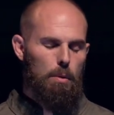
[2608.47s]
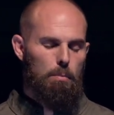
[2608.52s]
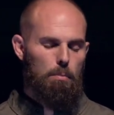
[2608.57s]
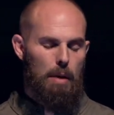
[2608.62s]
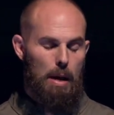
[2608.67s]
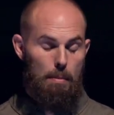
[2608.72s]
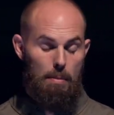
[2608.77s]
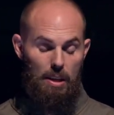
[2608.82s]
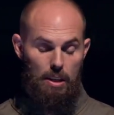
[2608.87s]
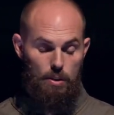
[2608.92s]

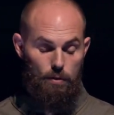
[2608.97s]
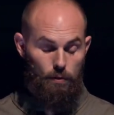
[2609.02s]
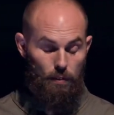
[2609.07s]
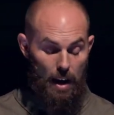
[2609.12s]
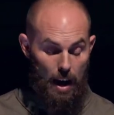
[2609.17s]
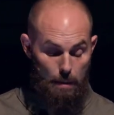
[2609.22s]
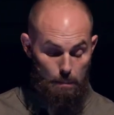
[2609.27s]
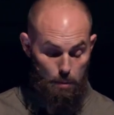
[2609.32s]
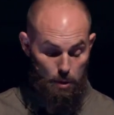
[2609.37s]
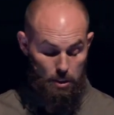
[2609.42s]
Maybe it's
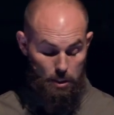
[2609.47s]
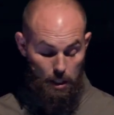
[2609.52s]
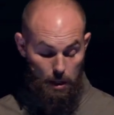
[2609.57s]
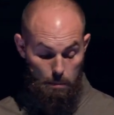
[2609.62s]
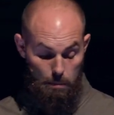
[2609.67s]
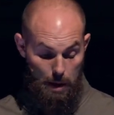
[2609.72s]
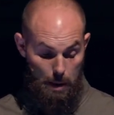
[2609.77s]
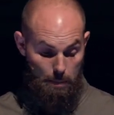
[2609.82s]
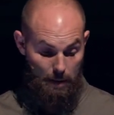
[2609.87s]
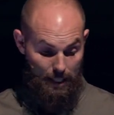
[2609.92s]
5%,
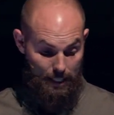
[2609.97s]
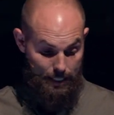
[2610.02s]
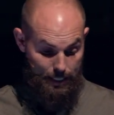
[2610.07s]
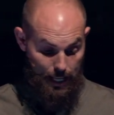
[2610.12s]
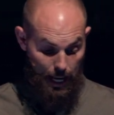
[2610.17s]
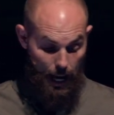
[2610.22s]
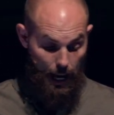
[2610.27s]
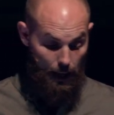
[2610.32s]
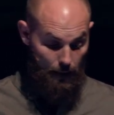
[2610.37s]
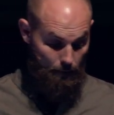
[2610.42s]
maybe it's
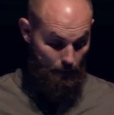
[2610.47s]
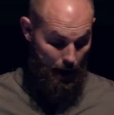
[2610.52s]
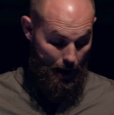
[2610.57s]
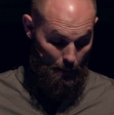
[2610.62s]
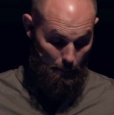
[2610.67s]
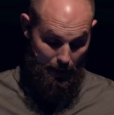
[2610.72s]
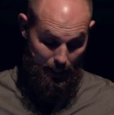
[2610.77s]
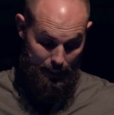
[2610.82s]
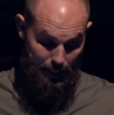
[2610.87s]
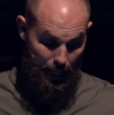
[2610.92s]
10. Hey, I'm
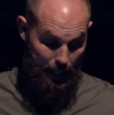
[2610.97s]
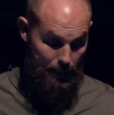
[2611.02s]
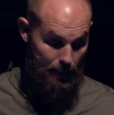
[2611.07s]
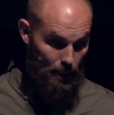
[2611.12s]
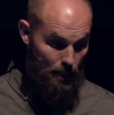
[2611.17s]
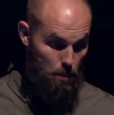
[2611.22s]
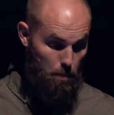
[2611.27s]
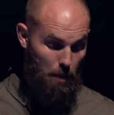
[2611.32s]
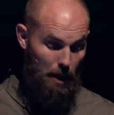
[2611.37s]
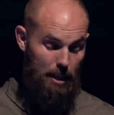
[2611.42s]
going to take
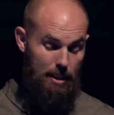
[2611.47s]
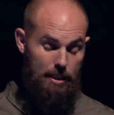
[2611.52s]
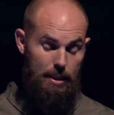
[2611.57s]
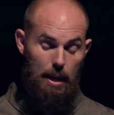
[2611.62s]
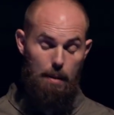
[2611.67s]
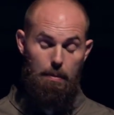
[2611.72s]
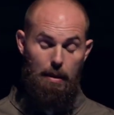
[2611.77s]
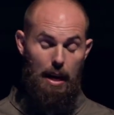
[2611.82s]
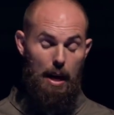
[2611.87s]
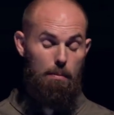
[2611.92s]
this big
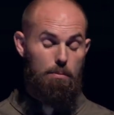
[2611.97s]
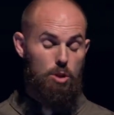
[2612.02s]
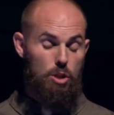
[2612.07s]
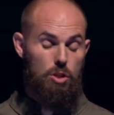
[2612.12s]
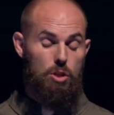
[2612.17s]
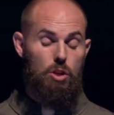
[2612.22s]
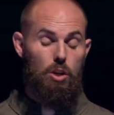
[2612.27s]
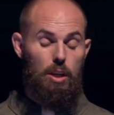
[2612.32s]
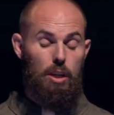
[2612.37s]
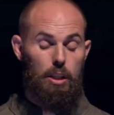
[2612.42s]
step and I'm
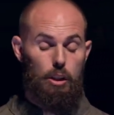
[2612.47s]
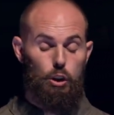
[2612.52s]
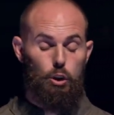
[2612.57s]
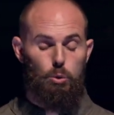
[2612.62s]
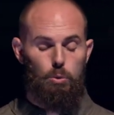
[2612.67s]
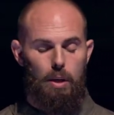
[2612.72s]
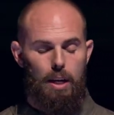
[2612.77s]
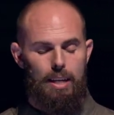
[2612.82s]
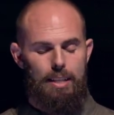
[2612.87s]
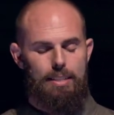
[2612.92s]
just going to
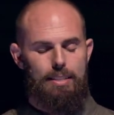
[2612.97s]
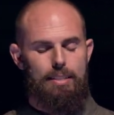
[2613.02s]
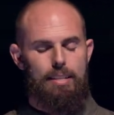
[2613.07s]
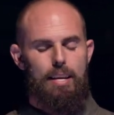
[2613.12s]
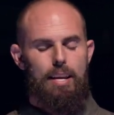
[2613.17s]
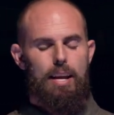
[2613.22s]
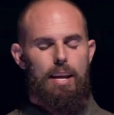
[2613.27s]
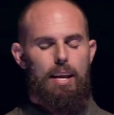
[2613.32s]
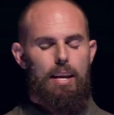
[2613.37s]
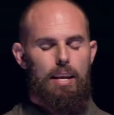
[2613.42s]
trust
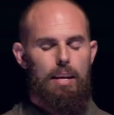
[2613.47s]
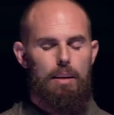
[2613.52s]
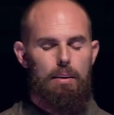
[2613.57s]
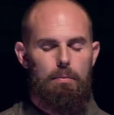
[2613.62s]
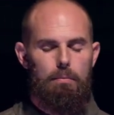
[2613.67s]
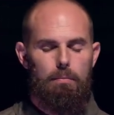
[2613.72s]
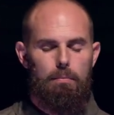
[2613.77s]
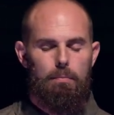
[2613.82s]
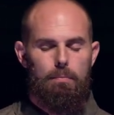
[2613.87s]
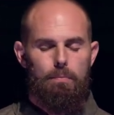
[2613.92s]

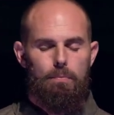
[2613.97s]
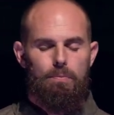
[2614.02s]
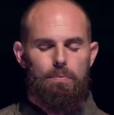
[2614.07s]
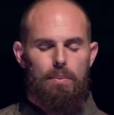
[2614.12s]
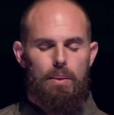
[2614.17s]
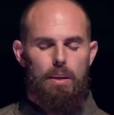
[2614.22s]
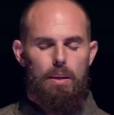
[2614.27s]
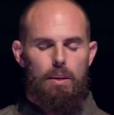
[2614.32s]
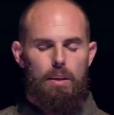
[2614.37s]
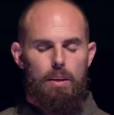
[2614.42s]
him.
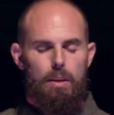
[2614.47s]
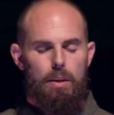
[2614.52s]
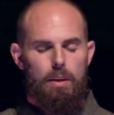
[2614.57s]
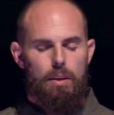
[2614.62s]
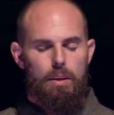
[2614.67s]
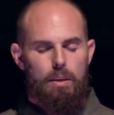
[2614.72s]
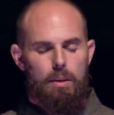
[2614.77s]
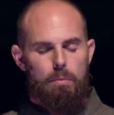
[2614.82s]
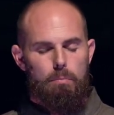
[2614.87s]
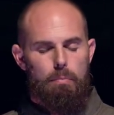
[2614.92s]

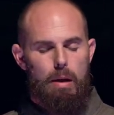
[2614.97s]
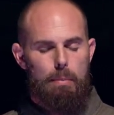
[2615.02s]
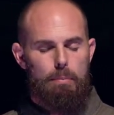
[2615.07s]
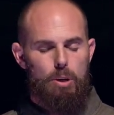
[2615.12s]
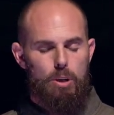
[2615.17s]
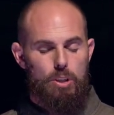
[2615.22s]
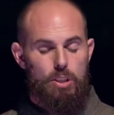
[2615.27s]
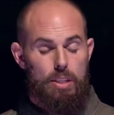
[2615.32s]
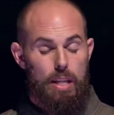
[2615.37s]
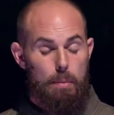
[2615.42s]
Maybe
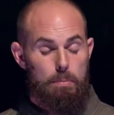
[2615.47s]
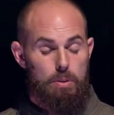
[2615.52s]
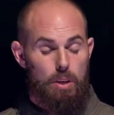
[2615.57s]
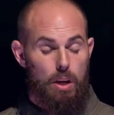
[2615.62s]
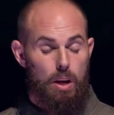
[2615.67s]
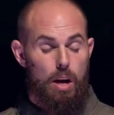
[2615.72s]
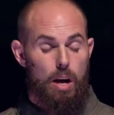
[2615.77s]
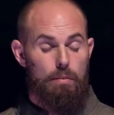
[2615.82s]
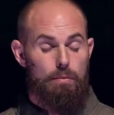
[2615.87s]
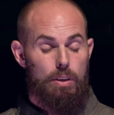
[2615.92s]
your step's a
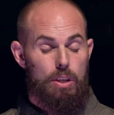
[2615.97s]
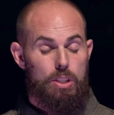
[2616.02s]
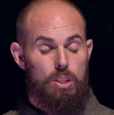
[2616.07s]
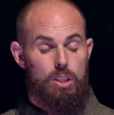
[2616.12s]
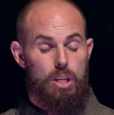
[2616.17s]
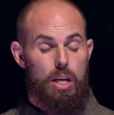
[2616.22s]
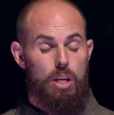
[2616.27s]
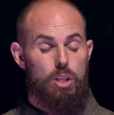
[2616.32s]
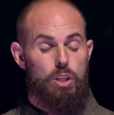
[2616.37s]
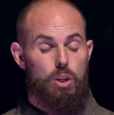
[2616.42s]

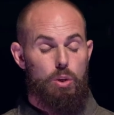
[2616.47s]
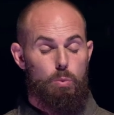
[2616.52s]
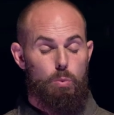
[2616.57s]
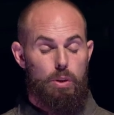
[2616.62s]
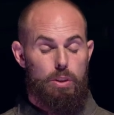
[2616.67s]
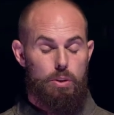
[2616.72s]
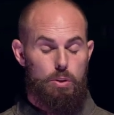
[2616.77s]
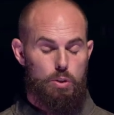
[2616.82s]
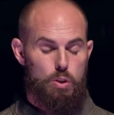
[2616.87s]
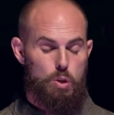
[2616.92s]
conversation
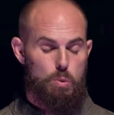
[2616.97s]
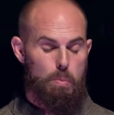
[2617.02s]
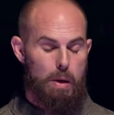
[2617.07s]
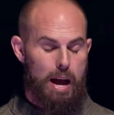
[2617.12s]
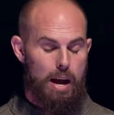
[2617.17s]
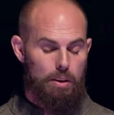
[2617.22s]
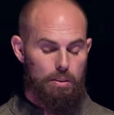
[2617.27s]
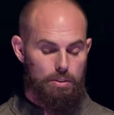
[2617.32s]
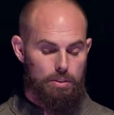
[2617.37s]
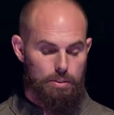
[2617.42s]
with your
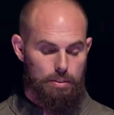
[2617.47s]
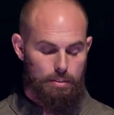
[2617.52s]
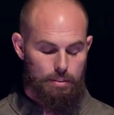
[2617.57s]
spouse